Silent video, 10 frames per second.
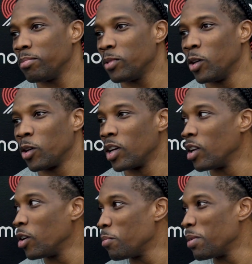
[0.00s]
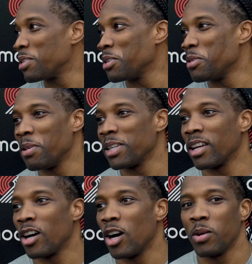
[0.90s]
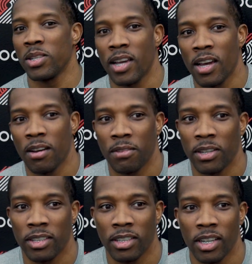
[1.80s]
you know, get along with my teammates like I always have, and,